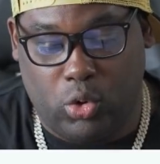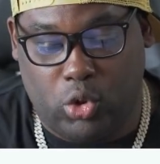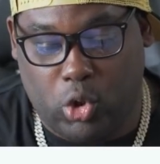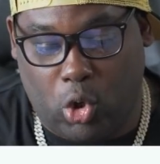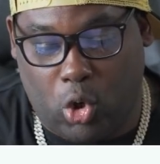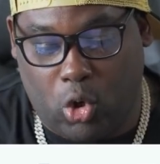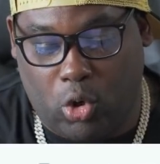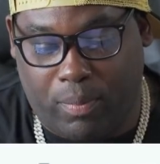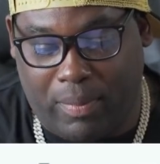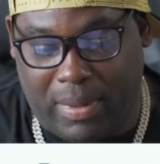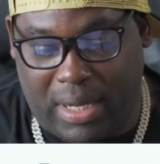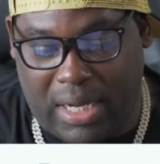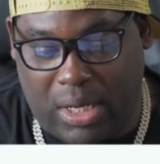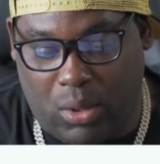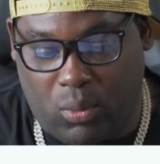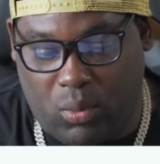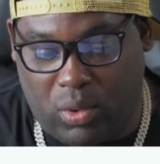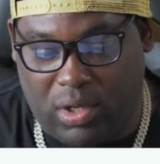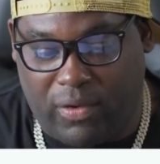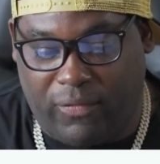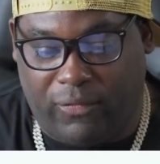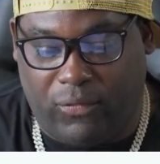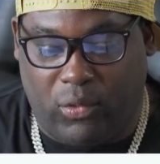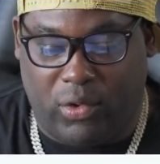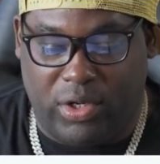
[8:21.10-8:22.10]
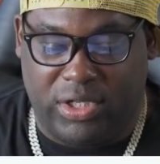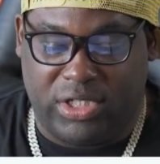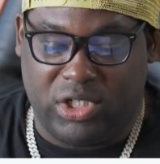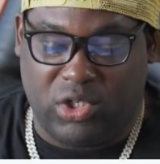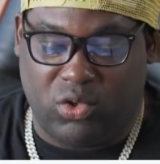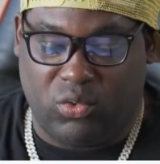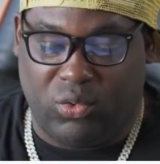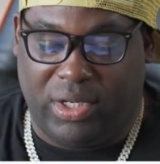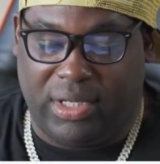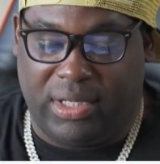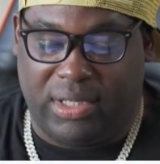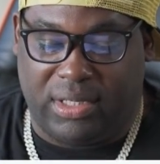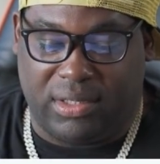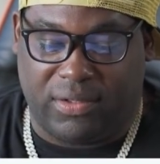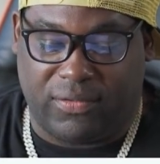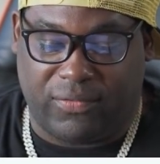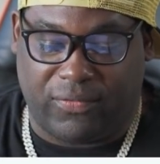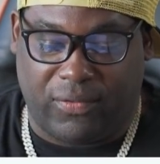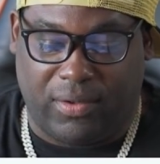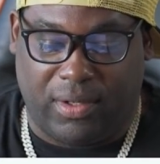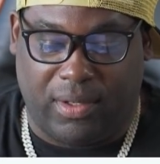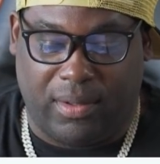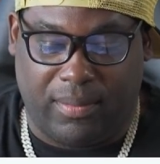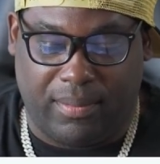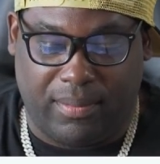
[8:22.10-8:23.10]
joke, man. What a voice. Greetings
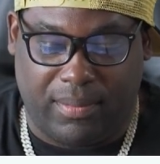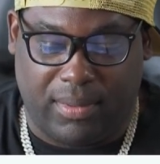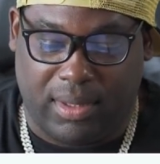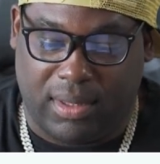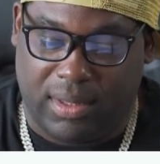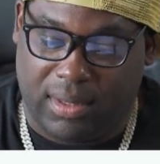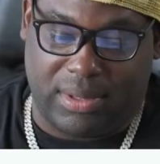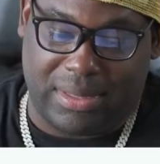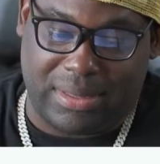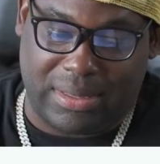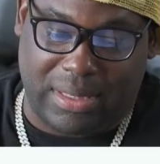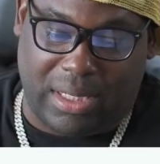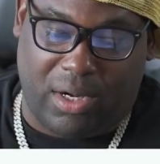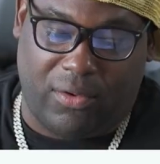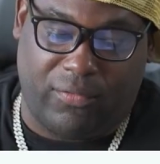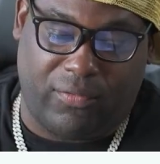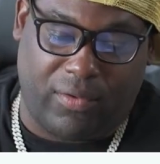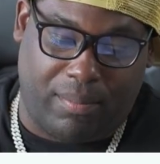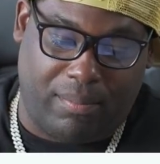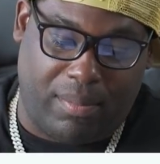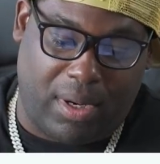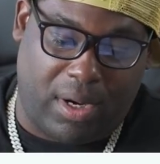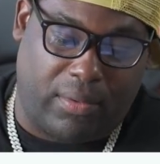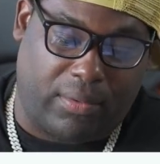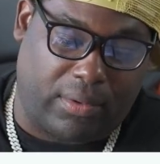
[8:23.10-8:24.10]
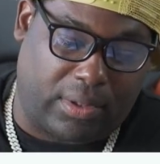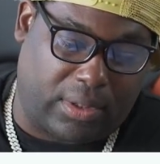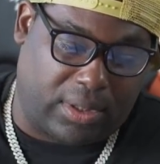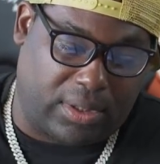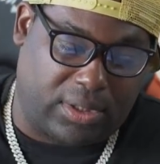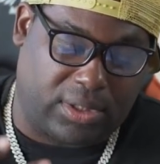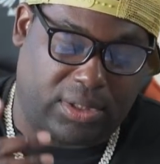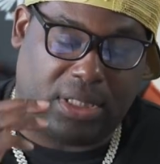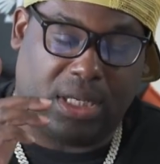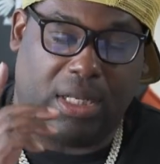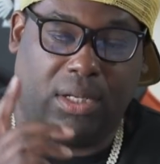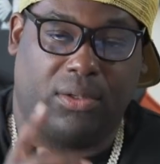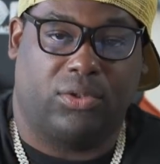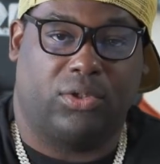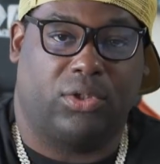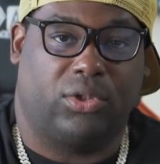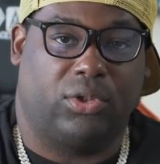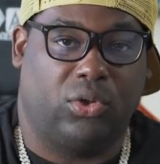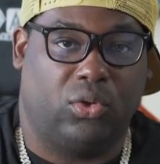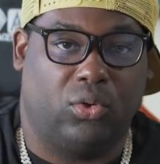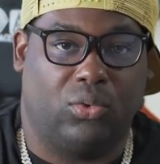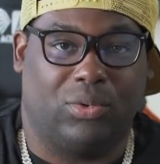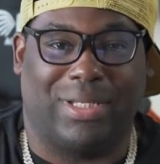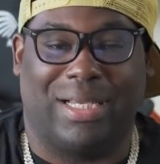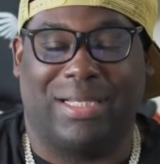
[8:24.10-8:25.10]
from South America. Shout out to
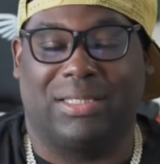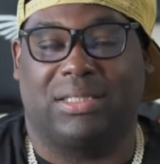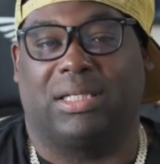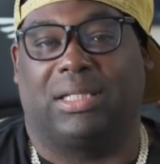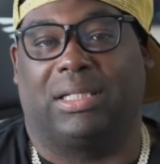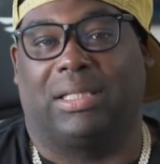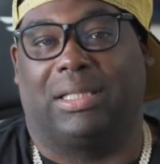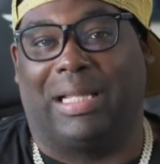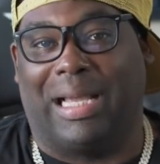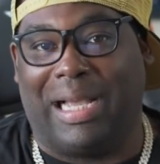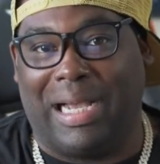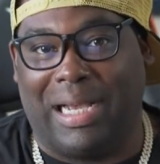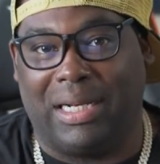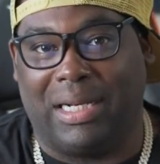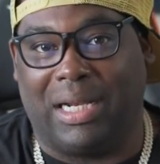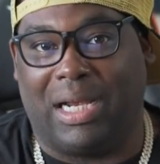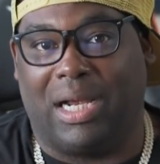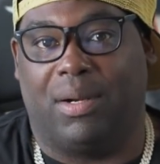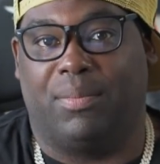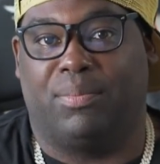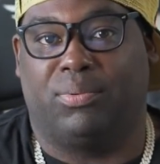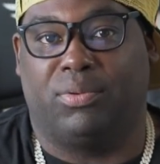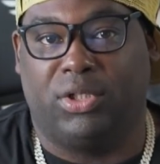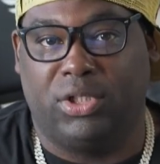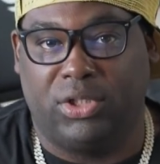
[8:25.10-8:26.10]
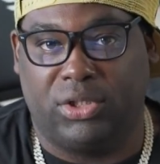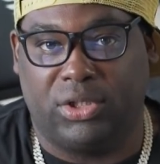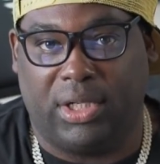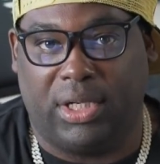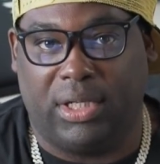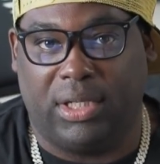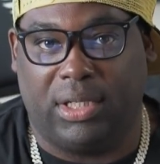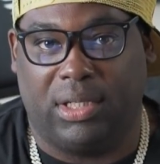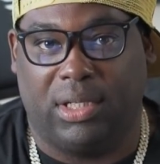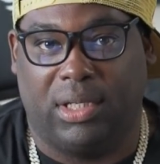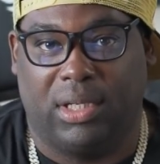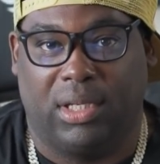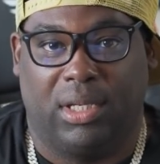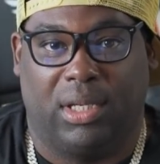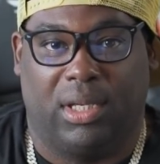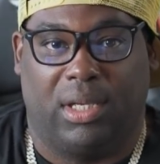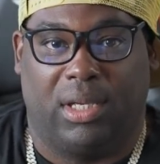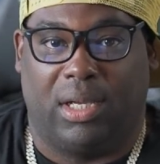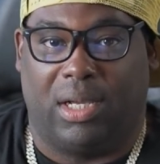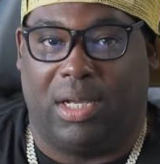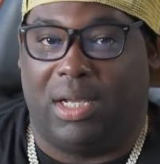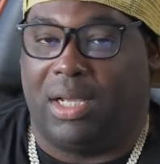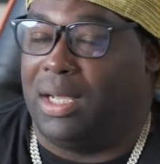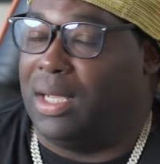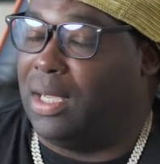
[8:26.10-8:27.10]
you. Thanks a lot. I appreciate it.
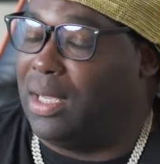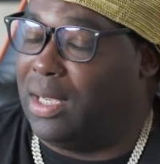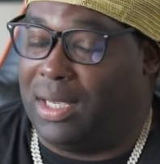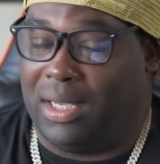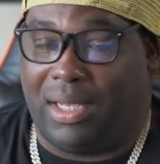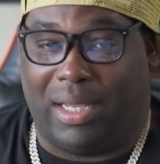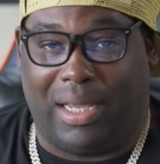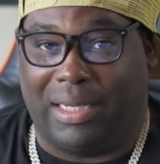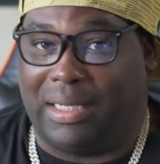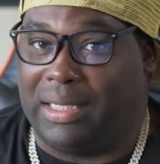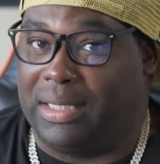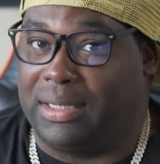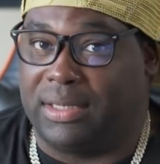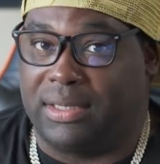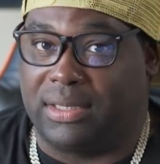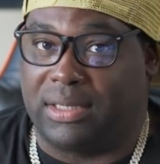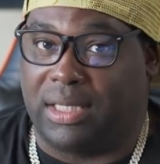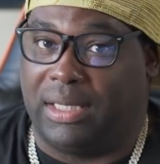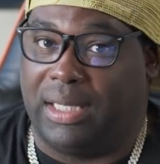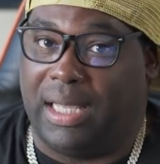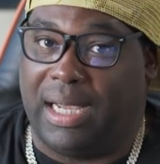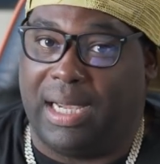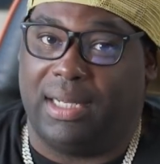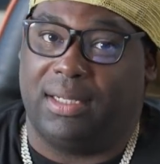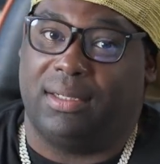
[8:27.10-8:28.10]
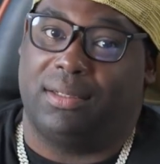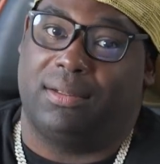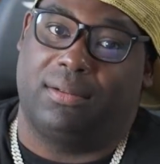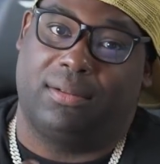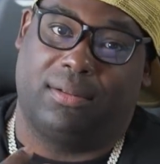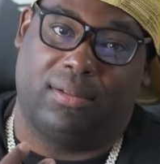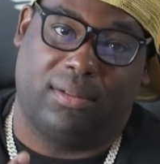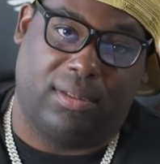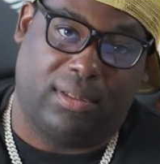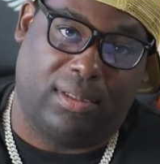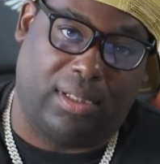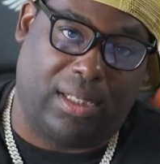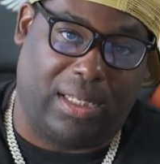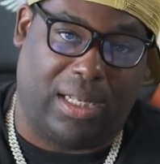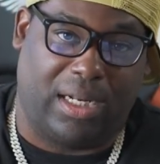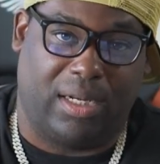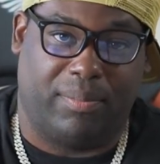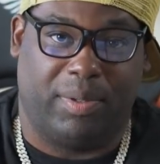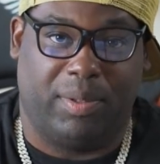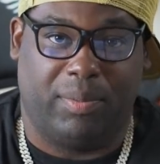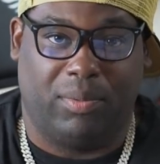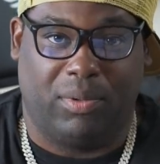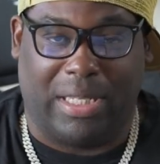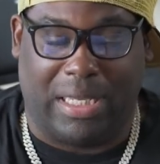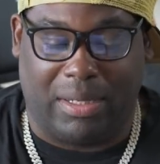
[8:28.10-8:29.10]
I get this a lot. A lot of
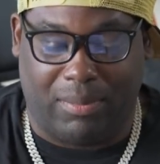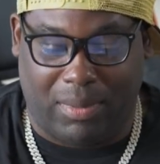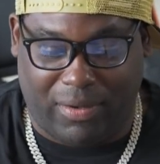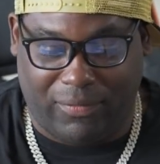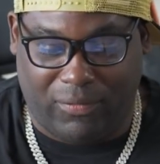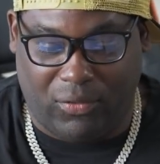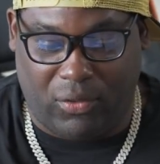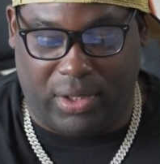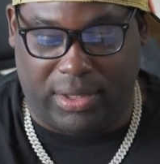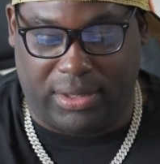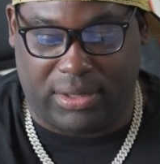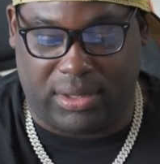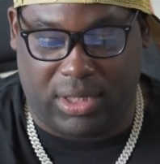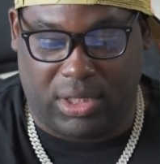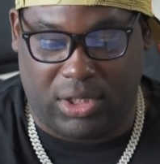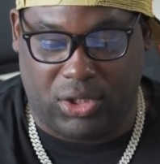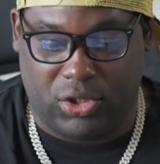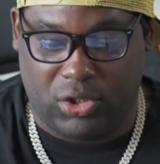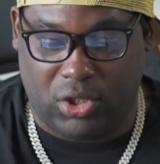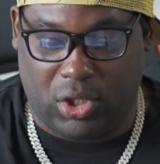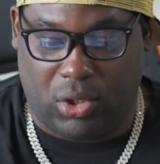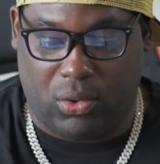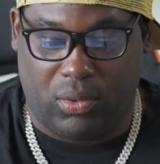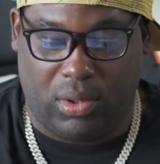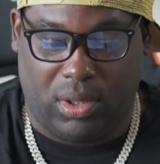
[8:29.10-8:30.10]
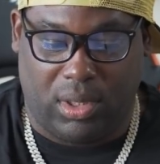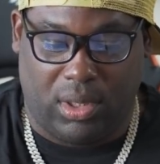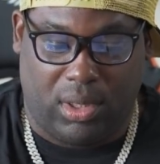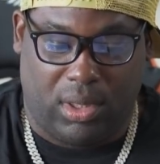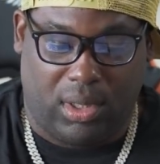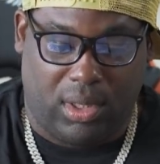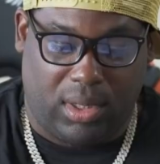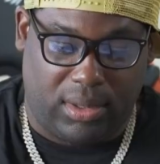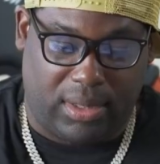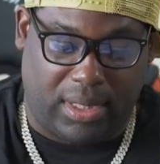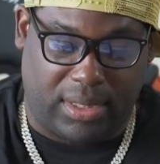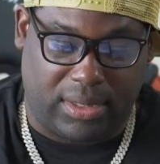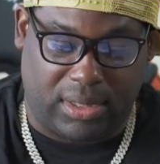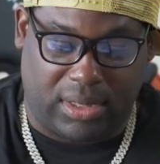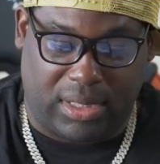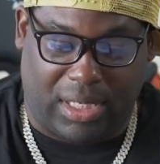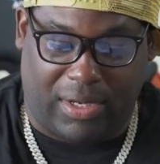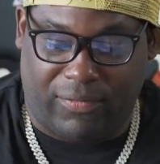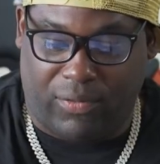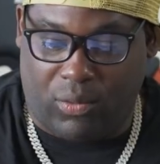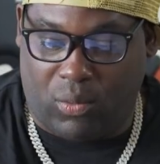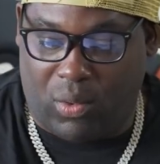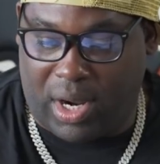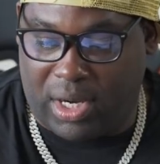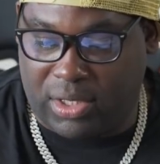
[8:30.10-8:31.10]
people like my voice. So thanks a
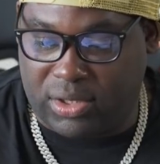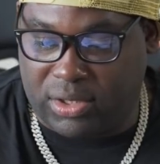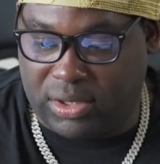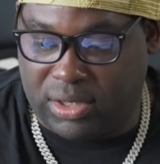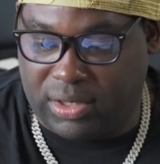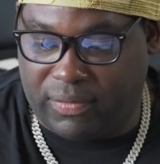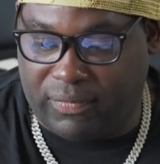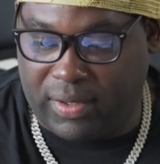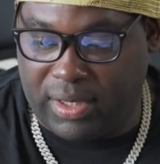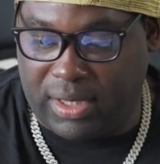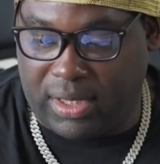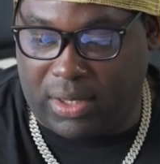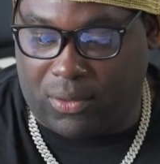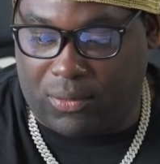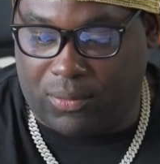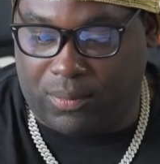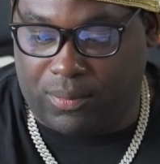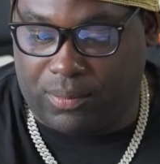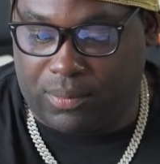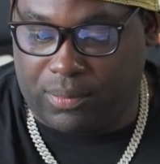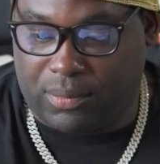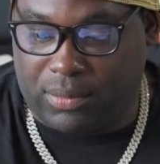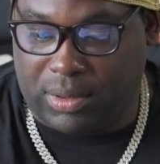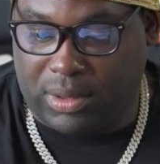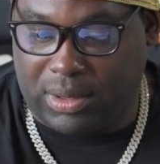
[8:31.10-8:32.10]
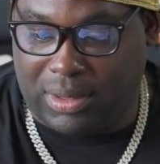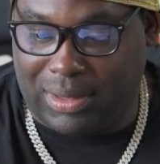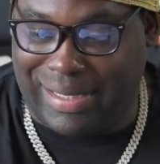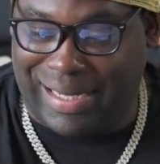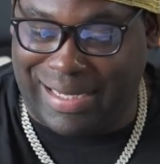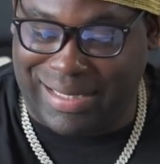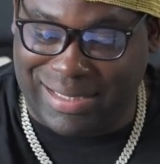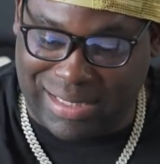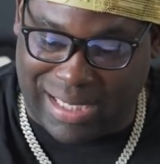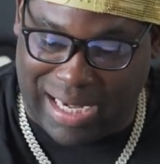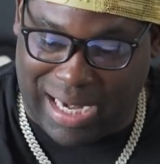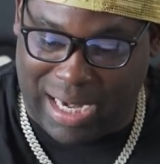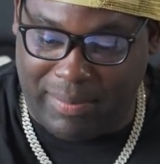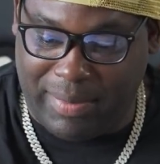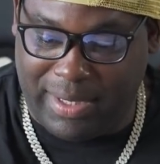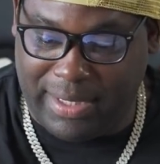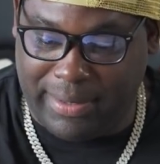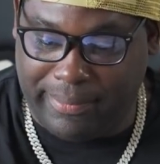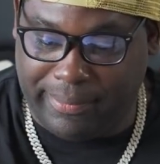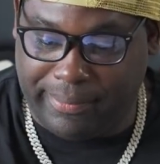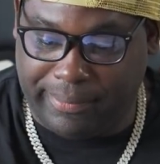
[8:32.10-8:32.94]
lot for watching this video. Next comment.